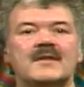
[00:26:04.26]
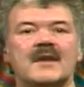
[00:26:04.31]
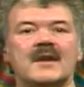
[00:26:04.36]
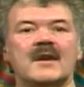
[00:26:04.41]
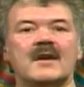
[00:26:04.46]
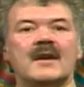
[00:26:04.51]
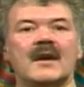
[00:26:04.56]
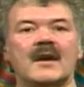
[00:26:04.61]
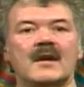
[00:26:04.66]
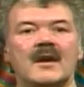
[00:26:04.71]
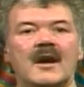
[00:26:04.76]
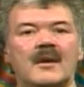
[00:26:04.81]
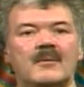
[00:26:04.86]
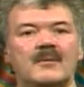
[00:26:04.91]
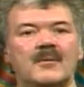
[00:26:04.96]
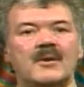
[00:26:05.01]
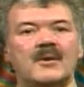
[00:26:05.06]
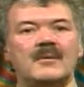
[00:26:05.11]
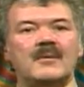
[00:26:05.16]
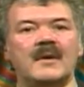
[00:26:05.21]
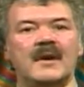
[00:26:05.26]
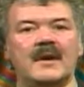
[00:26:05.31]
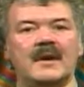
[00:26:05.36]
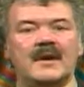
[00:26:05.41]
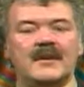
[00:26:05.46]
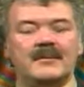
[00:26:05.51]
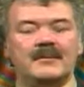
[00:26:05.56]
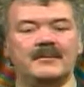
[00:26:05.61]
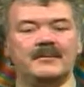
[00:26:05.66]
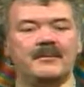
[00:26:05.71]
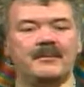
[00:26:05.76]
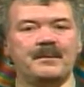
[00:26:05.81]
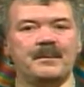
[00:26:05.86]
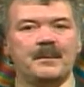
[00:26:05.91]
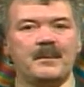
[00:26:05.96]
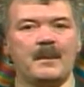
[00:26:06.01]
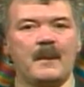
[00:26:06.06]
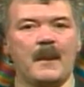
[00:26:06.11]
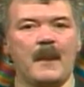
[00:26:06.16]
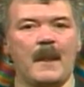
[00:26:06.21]
thing a lot more
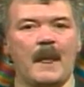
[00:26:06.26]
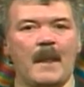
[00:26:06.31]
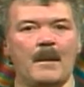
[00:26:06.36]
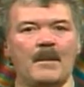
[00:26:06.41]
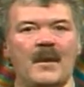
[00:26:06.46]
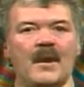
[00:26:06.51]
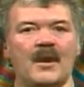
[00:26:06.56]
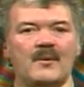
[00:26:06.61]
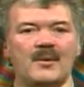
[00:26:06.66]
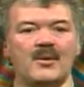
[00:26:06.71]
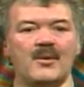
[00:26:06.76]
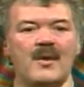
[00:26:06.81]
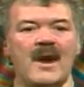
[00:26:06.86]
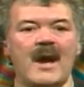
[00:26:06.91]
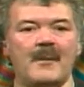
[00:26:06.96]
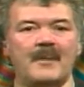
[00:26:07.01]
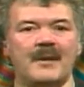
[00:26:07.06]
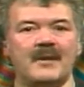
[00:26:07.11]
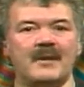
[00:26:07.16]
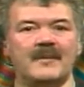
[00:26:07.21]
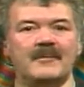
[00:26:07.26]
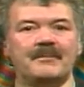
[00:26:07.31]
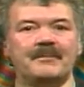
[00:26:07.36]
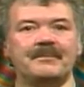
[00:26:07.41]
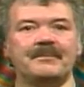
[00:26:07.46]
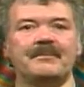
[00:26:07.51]
rapid.